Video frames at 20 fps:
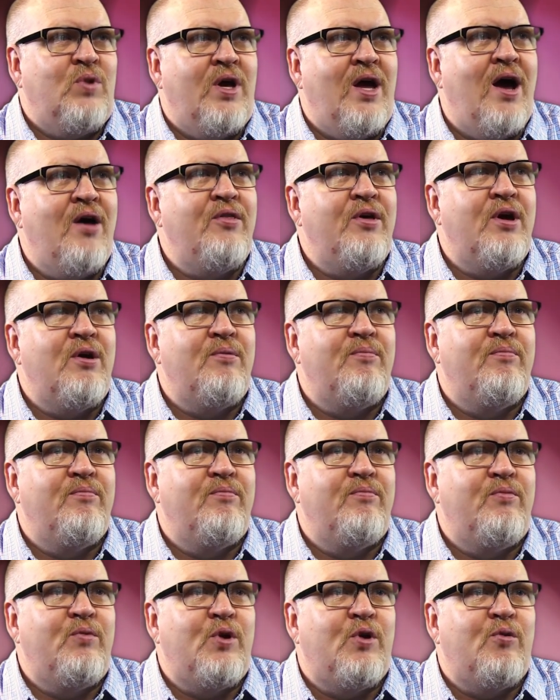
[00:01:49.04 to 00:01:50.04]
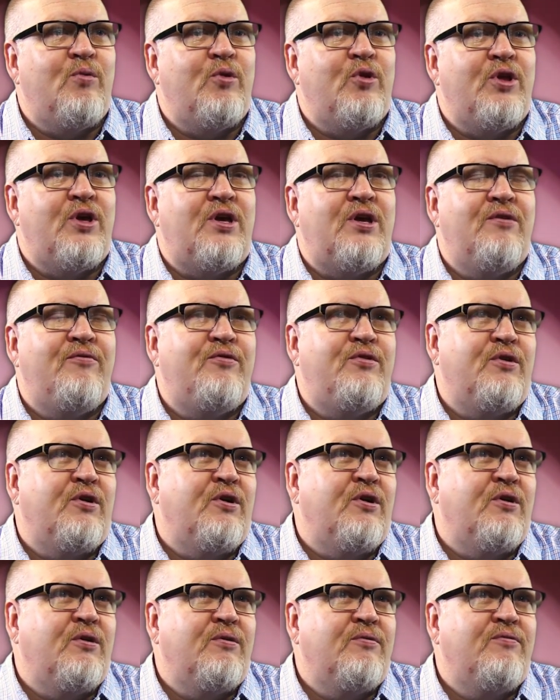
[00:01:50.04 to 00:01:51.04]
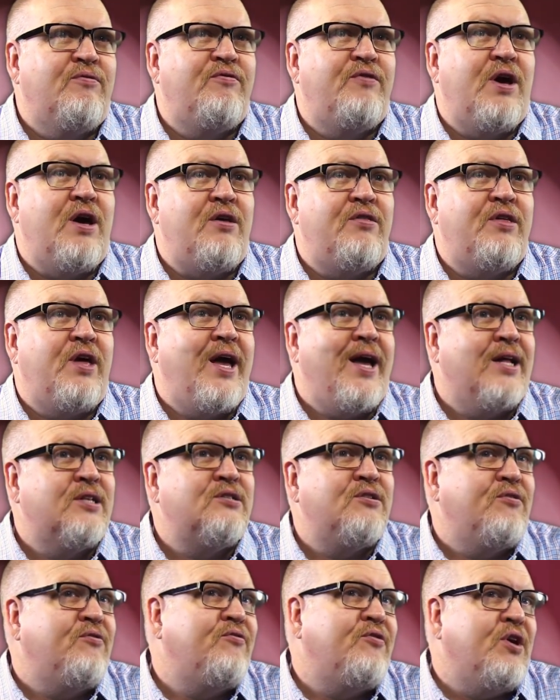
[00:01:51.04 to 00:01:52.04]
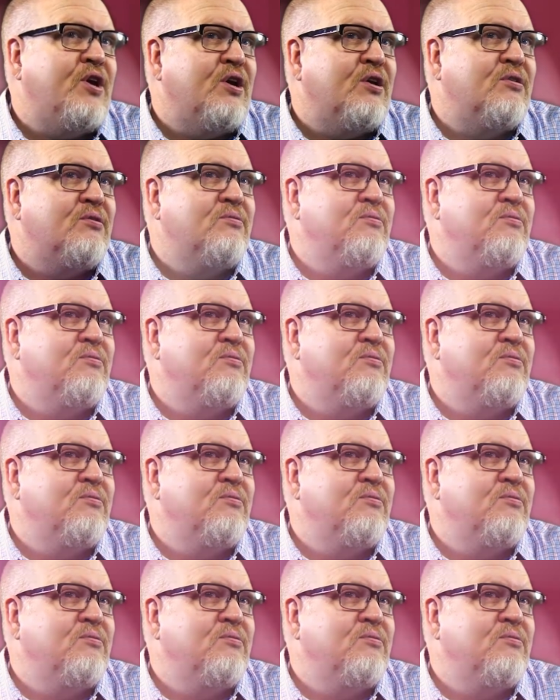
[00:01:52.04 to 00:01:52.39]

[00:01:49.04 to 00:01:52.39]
how they, you know, really give their faith hands and feet.